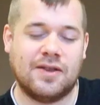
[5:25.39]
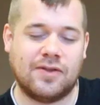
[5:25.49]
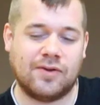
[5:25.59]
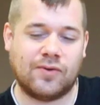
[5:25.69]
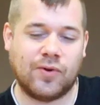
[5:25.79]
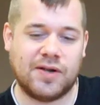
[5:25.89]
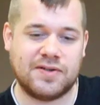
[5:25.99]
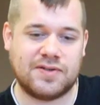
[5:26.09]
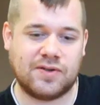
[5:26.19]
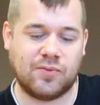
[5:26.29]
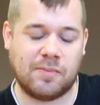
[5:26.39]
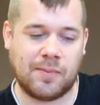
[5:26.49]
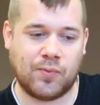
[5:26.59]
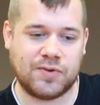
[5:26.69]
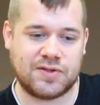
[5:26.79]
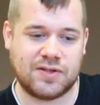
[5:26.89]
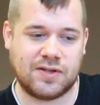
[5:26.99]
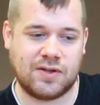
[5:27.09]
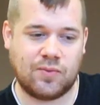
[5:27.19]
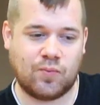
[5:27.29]
The greatest thing to remember was
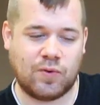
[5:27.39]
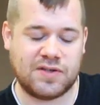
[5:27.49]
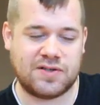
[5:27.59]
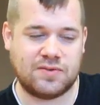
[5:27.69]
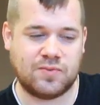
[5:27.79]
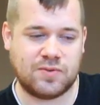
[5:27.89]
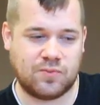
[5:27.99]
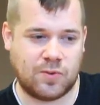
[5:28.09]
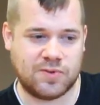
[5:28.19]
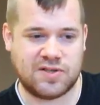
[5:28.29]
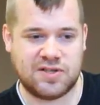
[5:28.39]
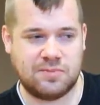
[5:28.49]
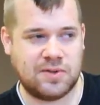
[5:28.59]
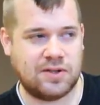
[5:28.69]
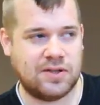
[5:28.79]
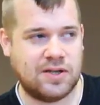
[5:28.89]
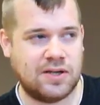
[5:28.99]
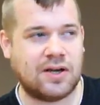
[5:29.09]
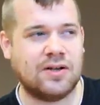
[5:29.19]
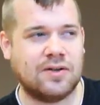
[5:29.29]
what was seemingly
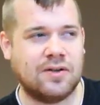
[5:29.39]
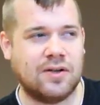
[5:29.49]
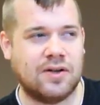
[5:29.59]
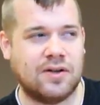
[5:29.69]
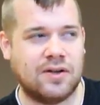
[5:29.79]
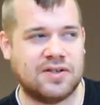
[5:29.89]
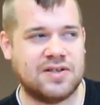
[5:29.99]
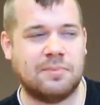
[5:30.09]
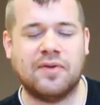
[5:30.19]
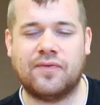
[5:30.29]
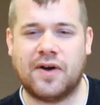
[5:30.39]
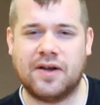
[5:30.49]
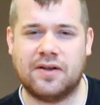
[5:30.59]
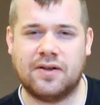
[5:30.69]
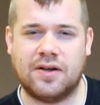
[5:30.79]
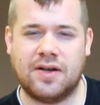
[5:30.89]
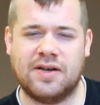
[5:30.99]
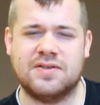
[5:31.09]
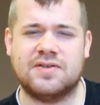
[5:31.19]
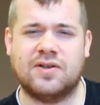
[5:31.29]
exemplified
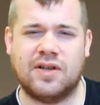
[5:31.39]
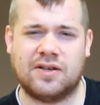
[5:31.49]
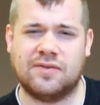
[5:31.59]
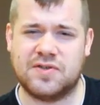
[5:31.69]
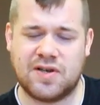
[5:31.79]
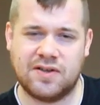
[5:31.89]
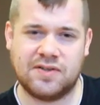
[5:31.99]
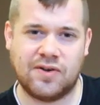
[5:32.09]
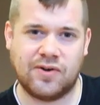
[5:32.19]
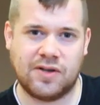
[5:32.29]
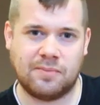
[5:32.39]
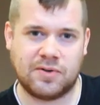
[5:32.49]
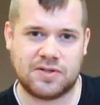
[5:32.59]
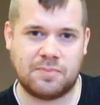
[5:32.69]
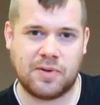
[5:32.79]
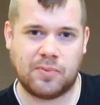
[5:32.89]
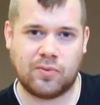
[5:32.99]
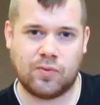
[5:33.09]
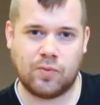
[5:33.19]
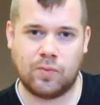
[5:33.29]
as collective solidarity amongst
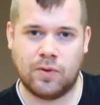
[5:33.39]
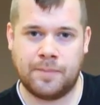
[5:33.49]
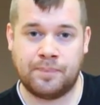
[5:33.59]
people who